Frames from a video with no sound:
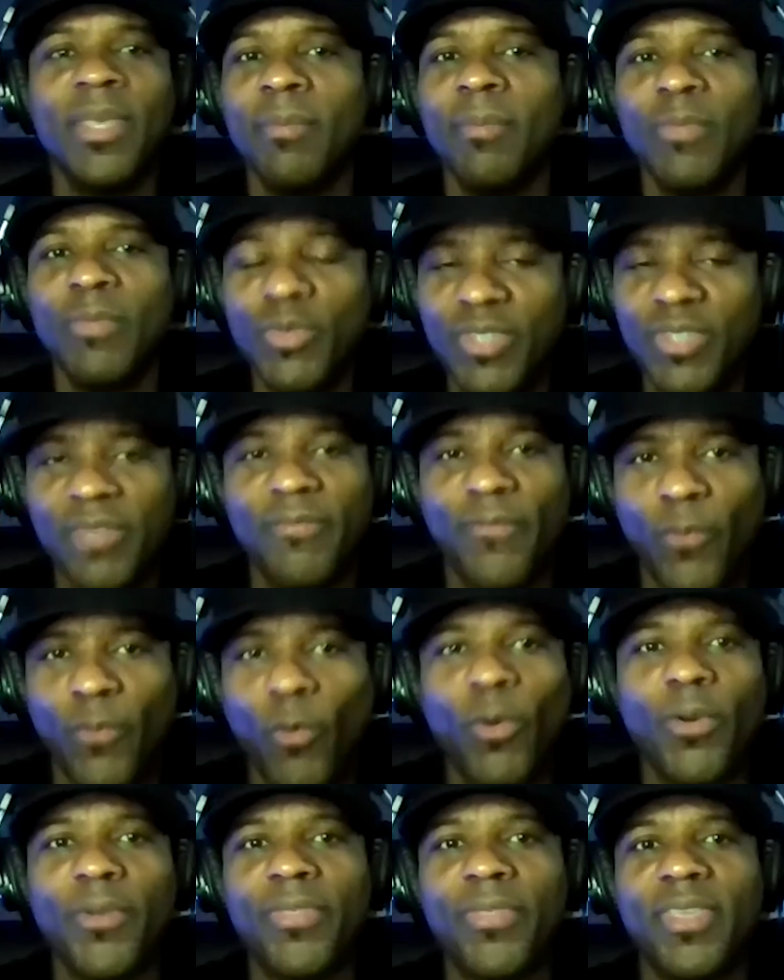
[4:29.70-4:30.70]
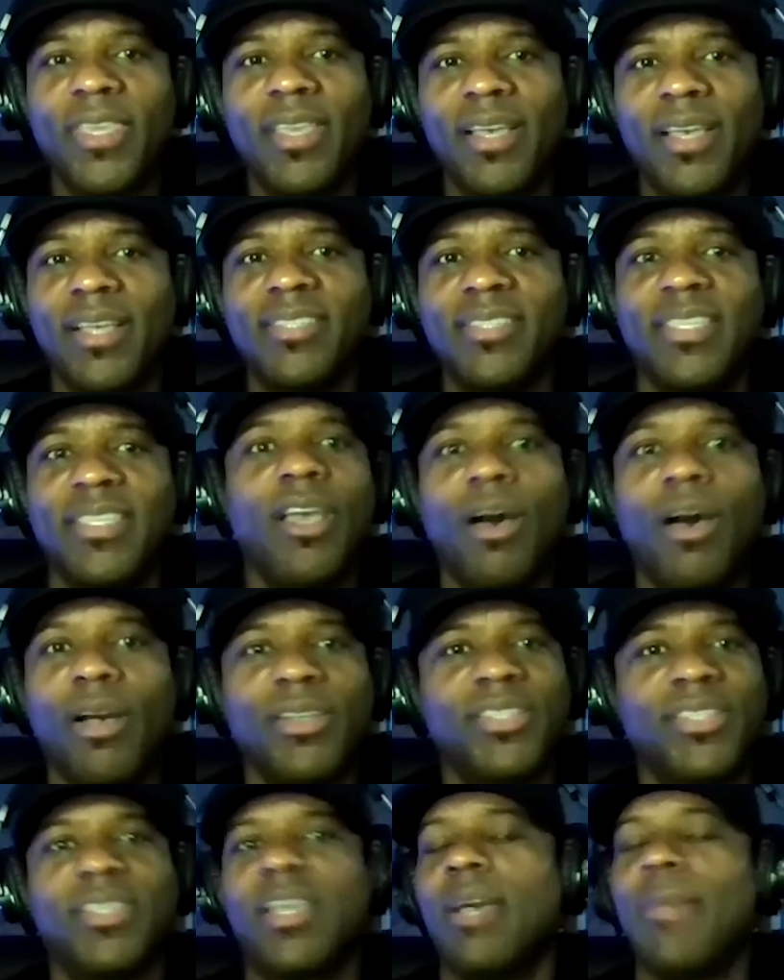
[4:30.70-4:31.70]
music for the
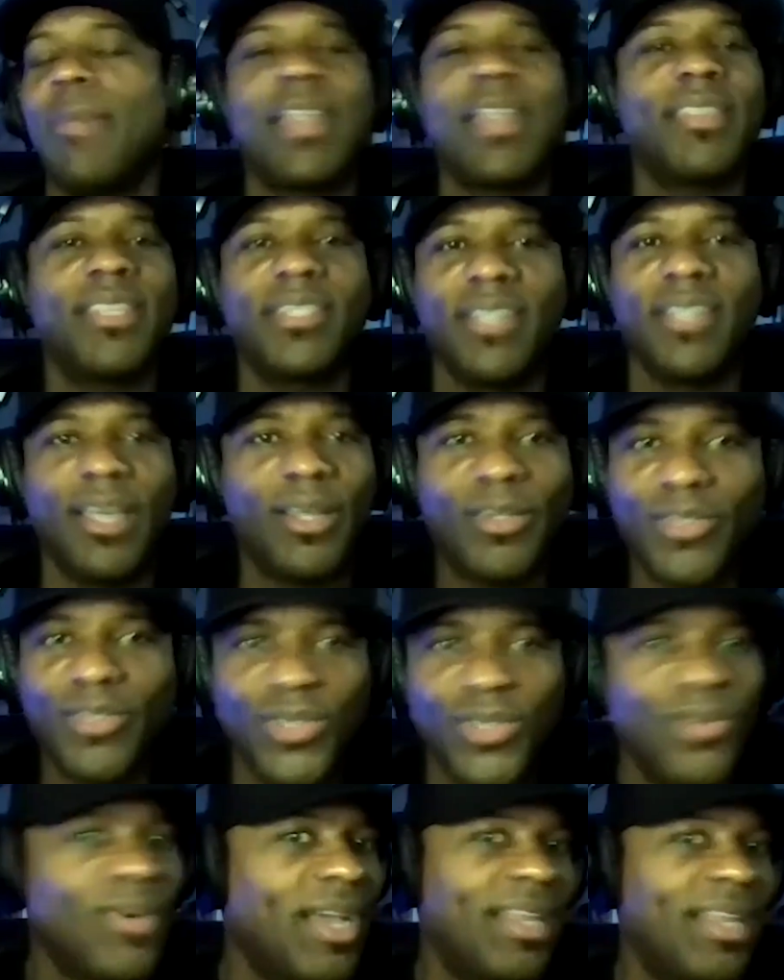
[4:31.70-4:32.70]
Seahawks to come out of the tunnel too.